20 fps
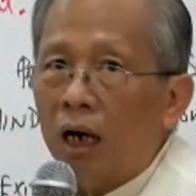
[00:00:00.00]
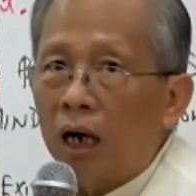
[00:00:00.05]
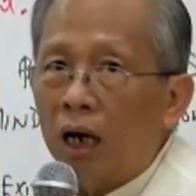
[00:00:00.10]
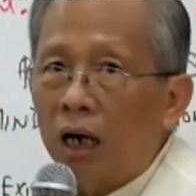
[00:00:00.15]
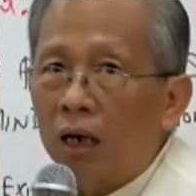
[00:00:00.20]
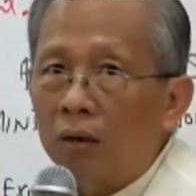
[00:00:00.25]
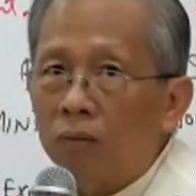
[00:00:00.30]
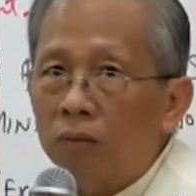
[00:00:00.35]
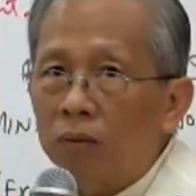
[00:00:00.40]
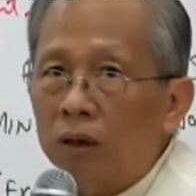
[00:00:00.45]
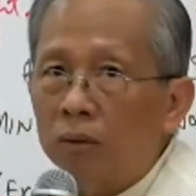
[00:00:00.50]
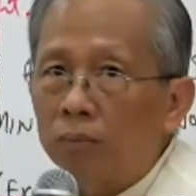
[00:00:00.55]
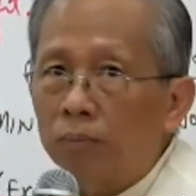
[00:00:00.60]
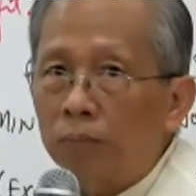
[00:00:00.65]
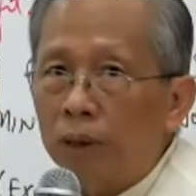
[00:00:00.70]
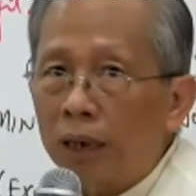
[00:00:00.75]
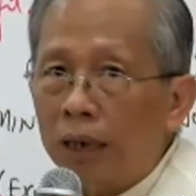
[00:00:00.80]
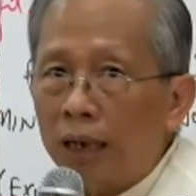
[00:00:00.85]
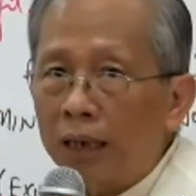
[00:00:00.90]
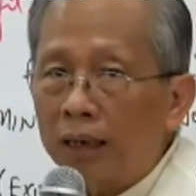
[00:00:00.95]
our
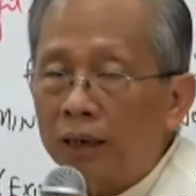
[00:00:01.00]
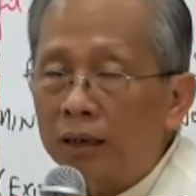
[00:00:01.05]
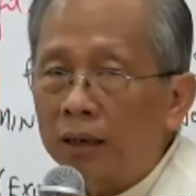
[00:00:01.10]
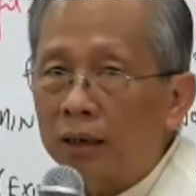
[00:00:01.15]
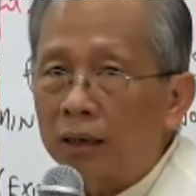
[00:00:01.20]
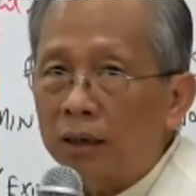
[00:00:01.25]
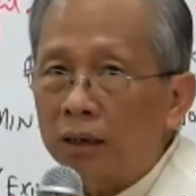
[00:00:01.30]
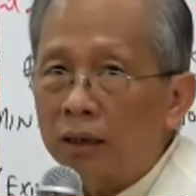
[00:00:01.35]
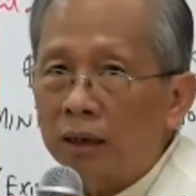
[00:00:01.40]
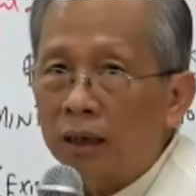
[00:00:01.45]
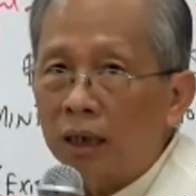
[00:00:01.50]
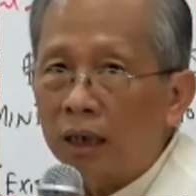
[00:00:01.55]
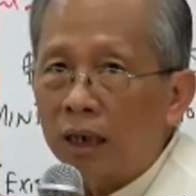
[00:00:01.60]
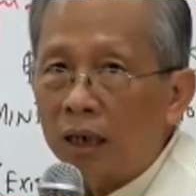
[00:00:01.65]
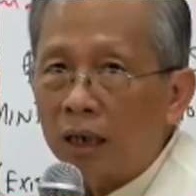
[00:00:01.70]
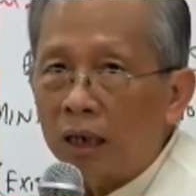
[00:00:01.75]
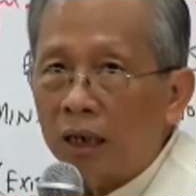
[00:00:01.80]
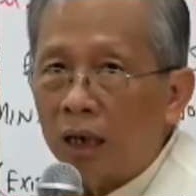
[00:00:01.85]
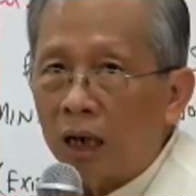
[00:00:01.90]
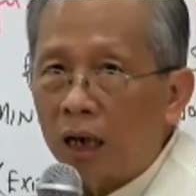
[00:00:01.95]
planet,
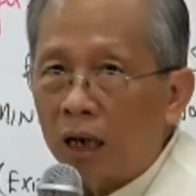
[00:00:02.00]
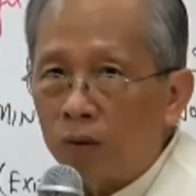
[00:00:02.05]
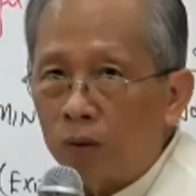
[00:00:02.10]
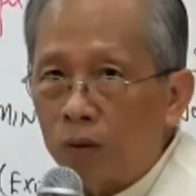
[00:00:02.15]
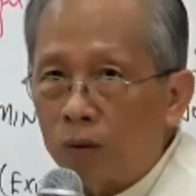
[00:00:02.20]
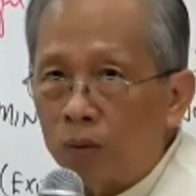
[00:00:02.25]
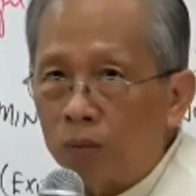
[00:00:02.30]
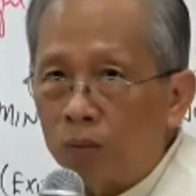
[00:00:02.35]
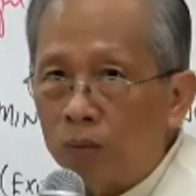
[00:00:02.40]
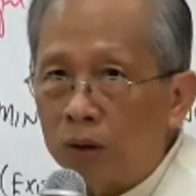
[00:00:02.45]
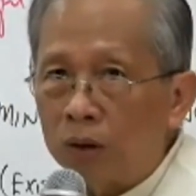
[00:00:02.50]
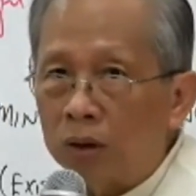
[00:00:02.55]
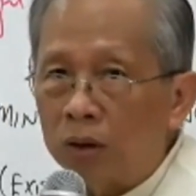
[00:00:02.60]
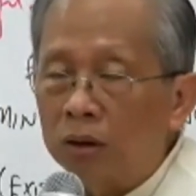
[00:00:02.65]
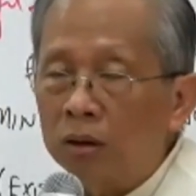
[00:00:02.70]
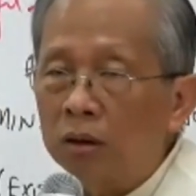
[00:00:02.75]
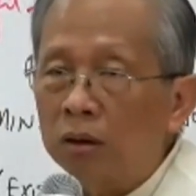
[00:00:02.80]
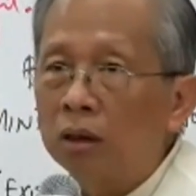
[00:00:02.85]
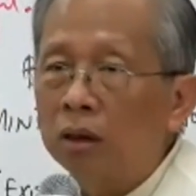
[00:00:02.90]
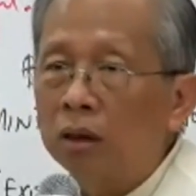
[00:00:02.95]
our
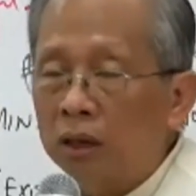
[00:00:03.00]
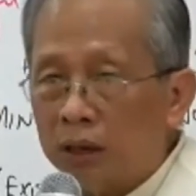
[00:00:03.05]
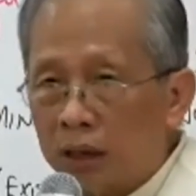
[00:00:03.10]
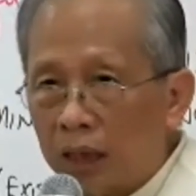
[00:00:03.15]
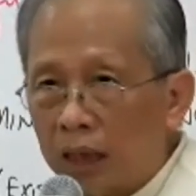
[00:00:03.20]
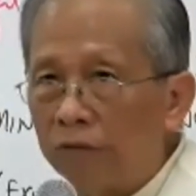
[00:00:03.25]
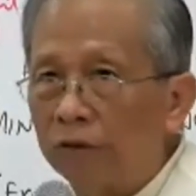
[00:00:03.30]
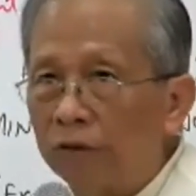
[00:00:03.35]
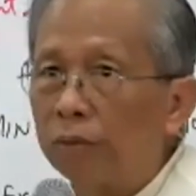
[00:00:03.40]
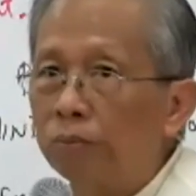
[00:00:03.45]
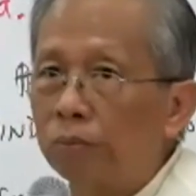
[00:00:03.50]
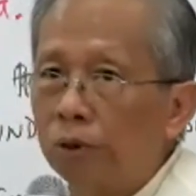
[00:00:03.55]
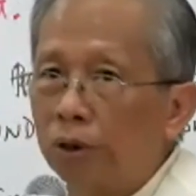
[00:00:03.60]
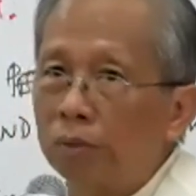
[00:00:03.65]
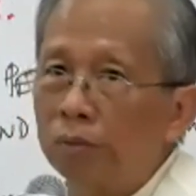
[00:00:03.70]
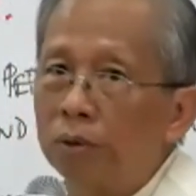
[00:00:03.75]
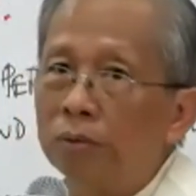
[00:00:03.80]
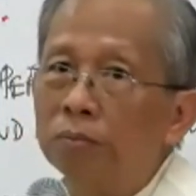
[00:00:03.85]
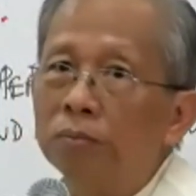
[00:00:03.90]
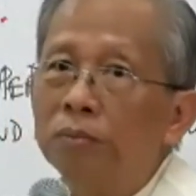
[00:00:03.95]
world is having
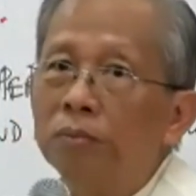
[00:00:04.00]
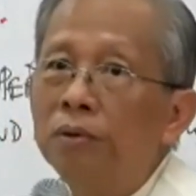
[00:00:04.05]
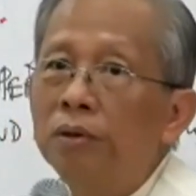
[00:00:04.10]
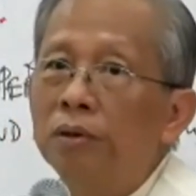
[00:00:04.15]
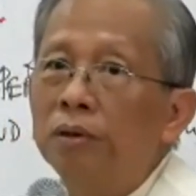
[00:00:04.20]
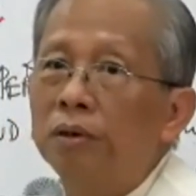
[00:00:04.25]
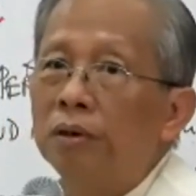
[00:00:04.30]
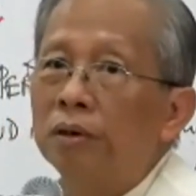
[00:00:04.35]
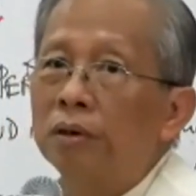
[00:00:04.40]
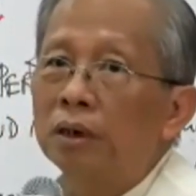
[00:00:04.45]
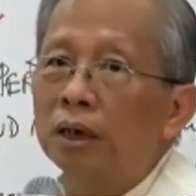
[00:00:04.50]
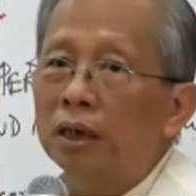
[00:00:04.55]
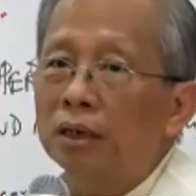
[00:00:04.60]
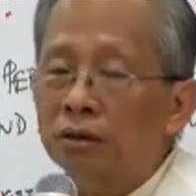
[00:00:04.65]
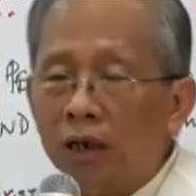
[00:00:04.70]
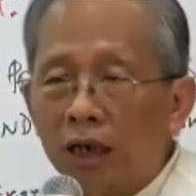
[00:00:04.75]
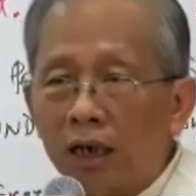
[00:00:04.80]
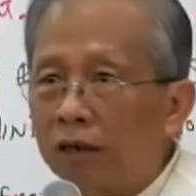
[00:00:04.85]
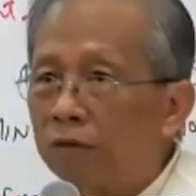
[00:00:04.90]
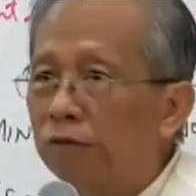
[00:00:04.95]
problem. That's
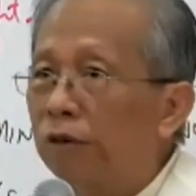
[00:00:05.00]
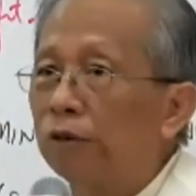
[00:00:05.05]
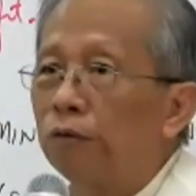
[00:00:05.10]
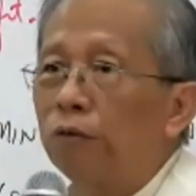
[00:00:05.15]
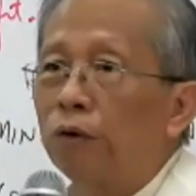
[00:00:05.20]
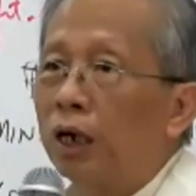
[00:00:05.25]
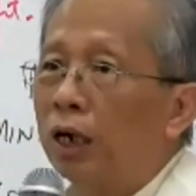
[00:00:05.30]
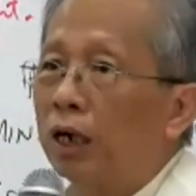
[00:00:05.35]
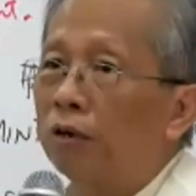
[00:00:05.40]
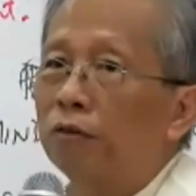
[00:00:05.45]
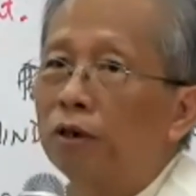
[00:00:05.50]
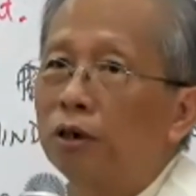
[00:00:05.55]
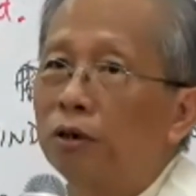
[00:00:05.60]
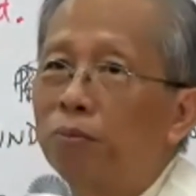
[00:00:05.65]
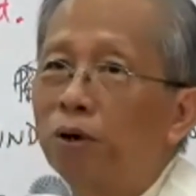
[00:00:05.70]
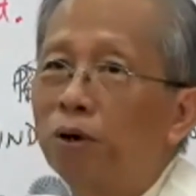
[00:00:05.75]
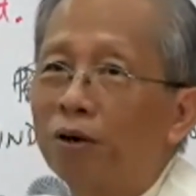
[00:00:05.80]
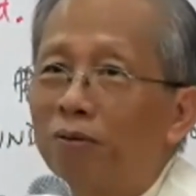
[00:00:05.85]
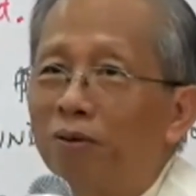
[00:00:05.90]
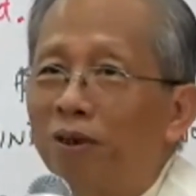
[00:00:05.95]
why everywhere having
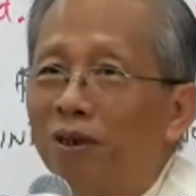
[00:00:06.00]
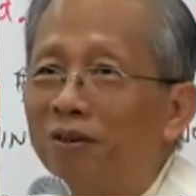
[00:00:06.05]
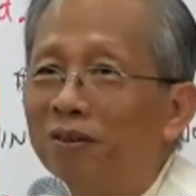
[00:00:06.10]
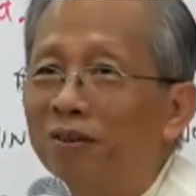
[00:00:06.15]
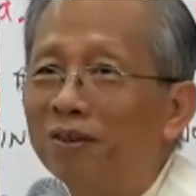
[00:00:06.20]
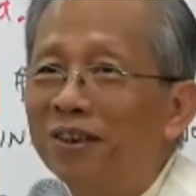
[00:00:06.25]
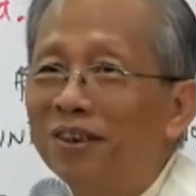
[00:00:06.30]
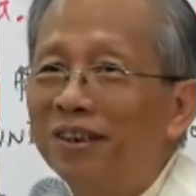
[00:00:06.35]
problem.